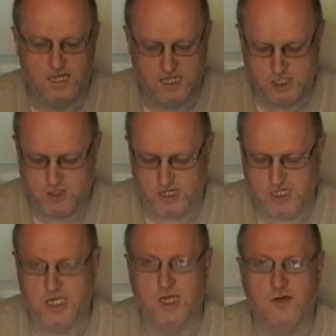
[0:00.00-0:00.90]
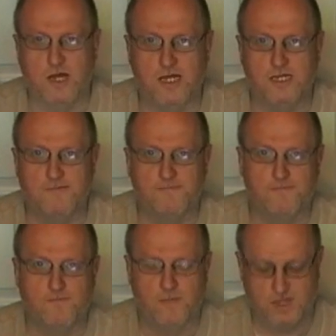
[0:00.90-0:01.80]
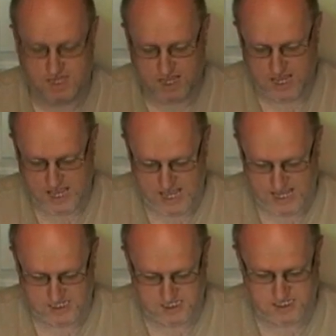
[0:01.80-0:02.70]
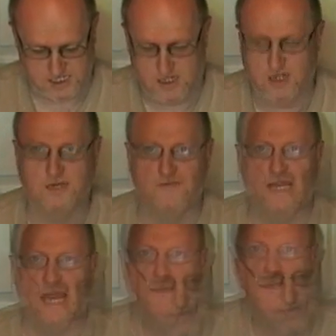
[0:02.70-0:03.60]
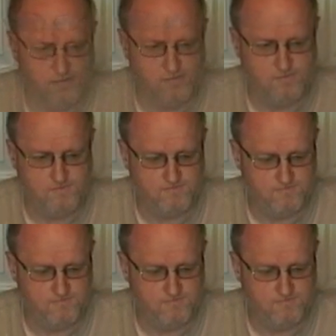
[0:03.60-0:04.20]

this tracer unit has lots of adapters,